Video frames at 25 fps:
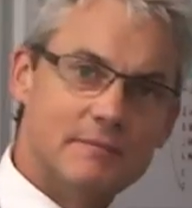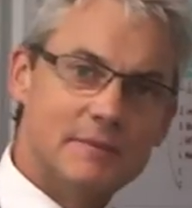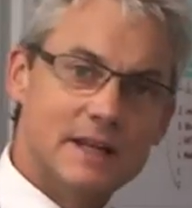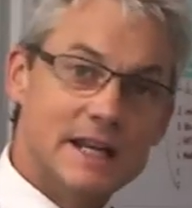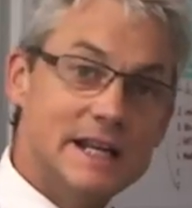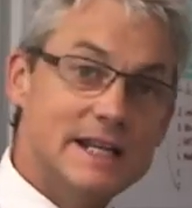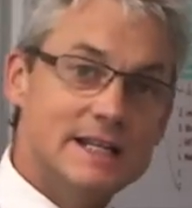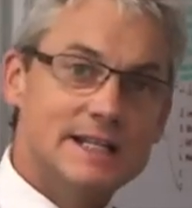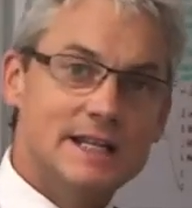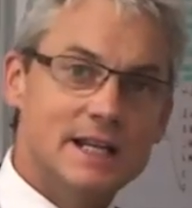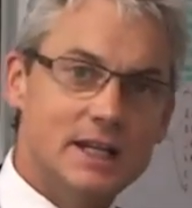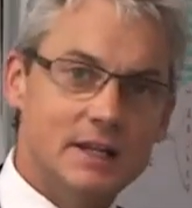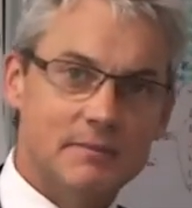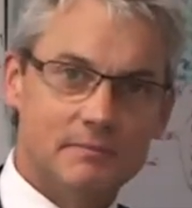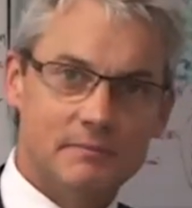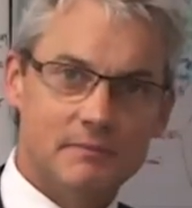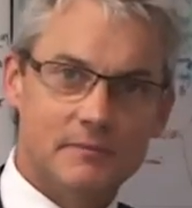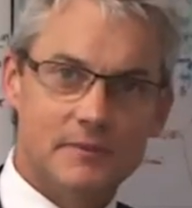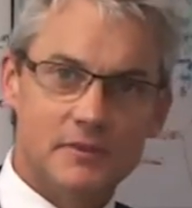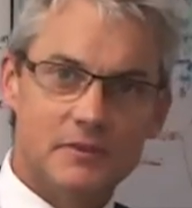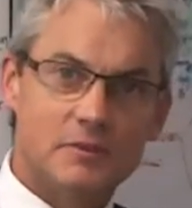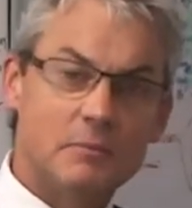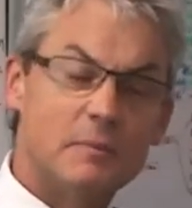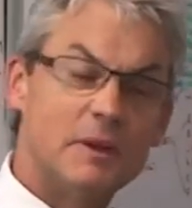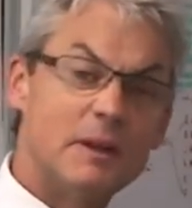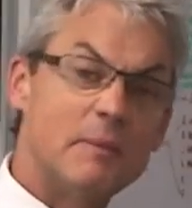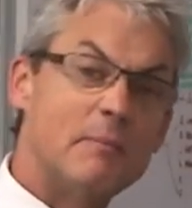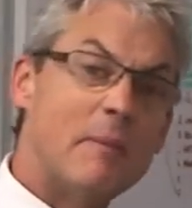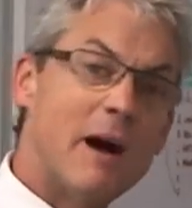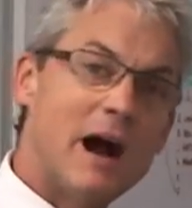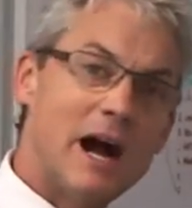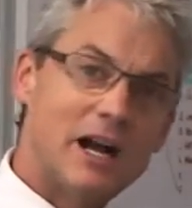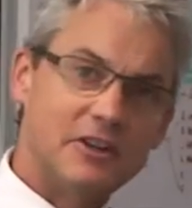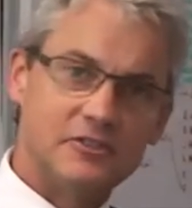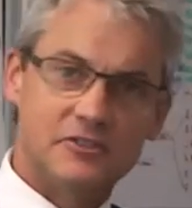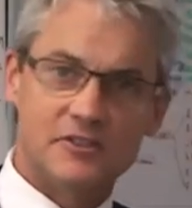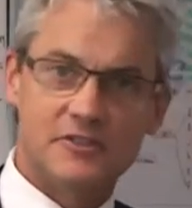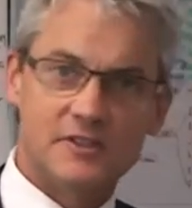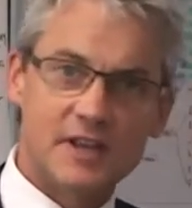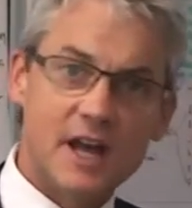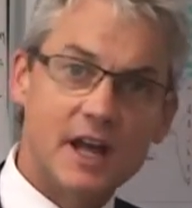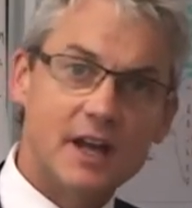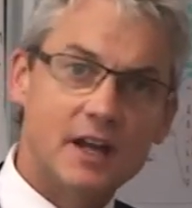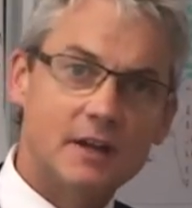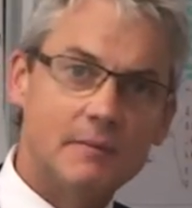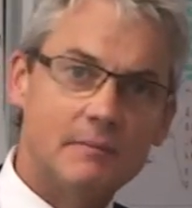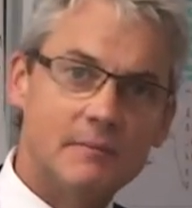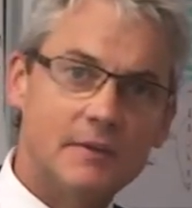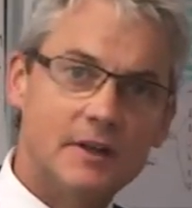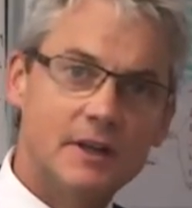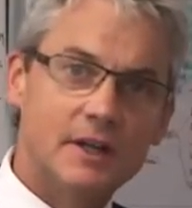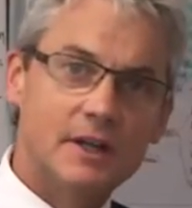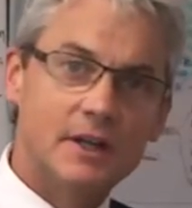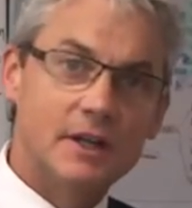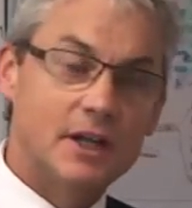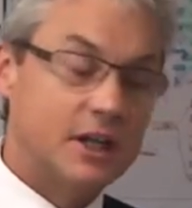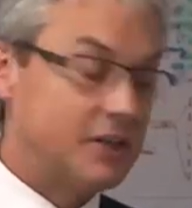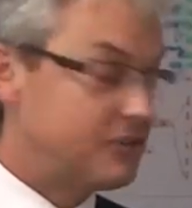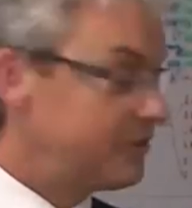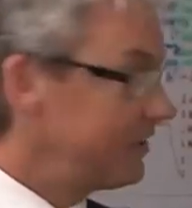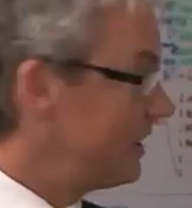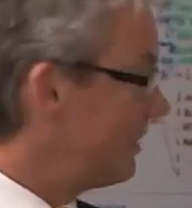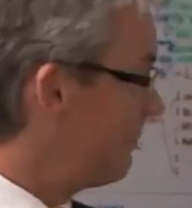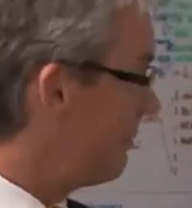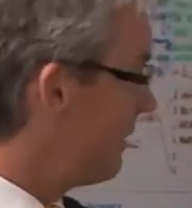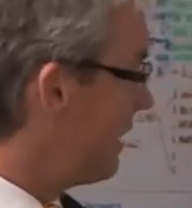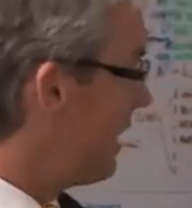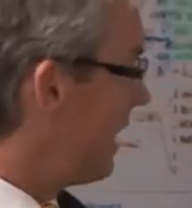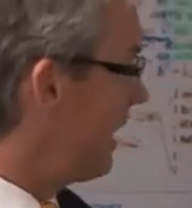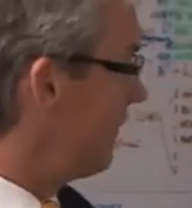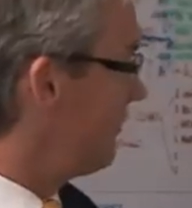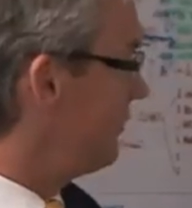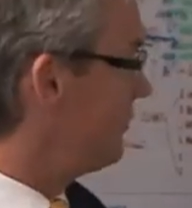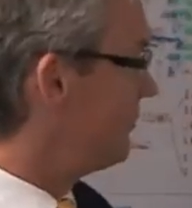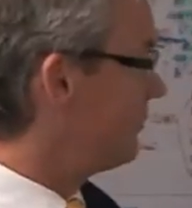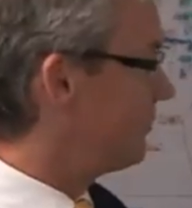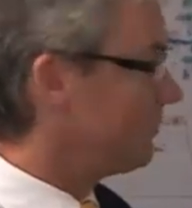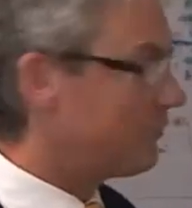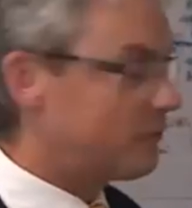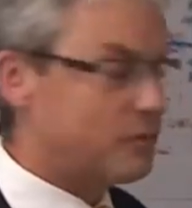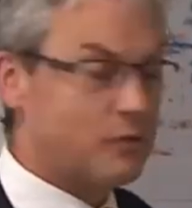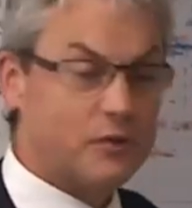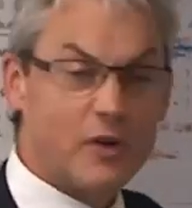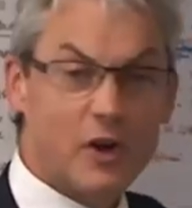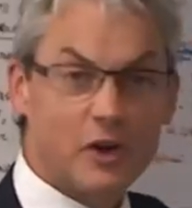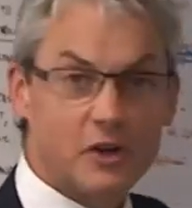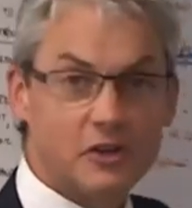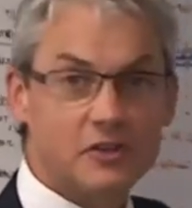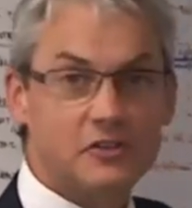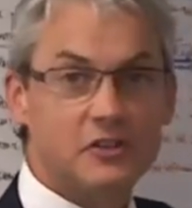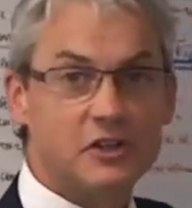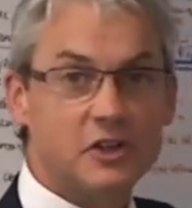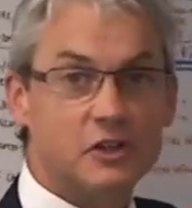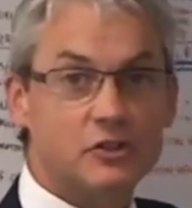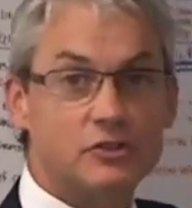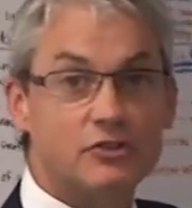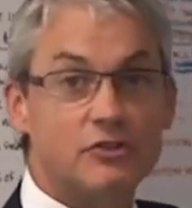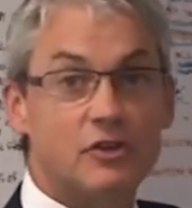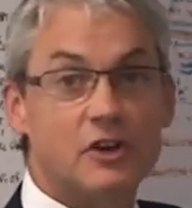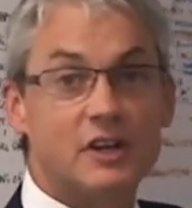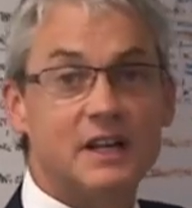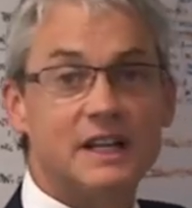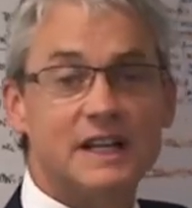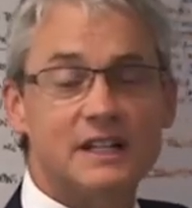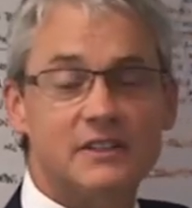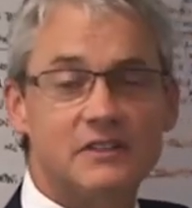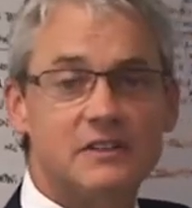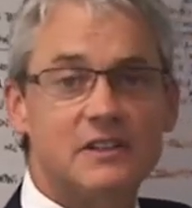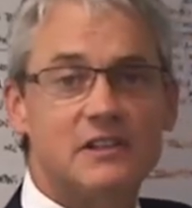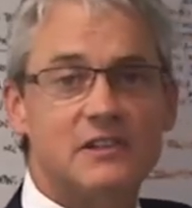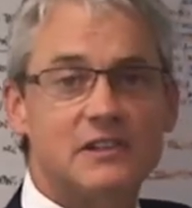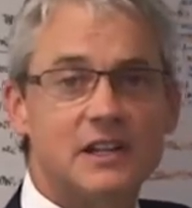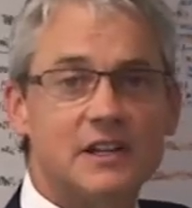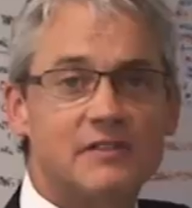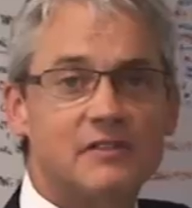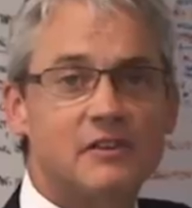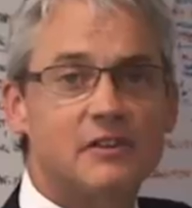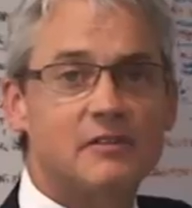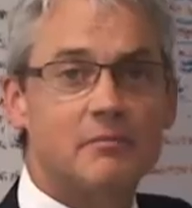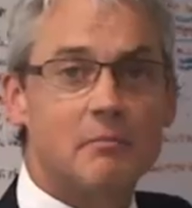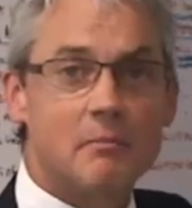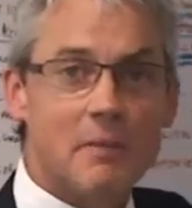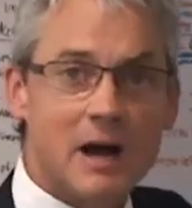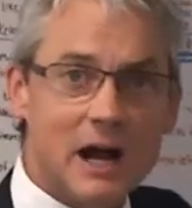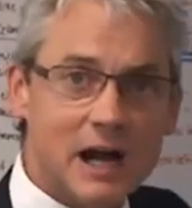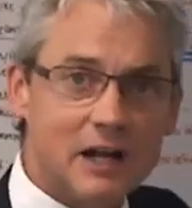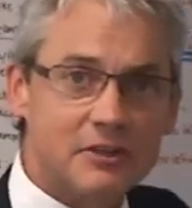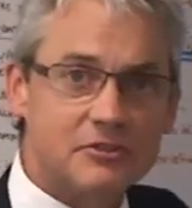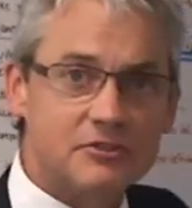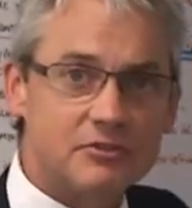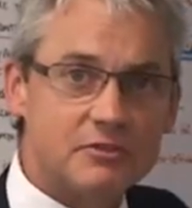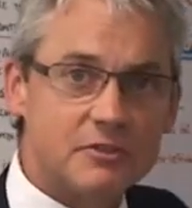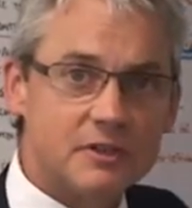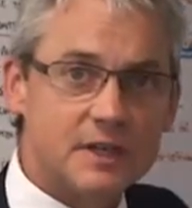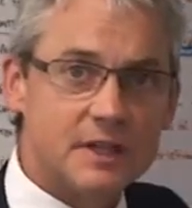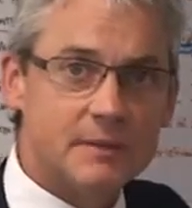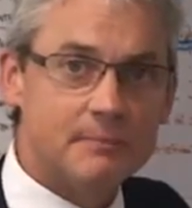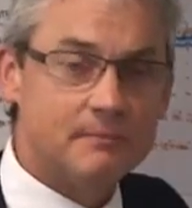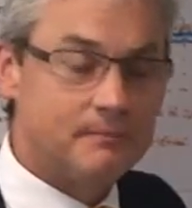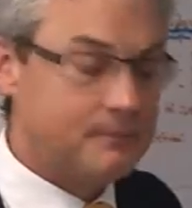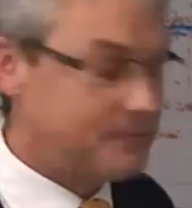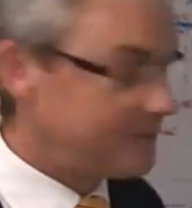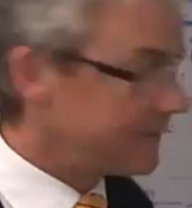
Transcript: easy, to be masters at it. And so their path is to focusing on trying to get to this level of mastery.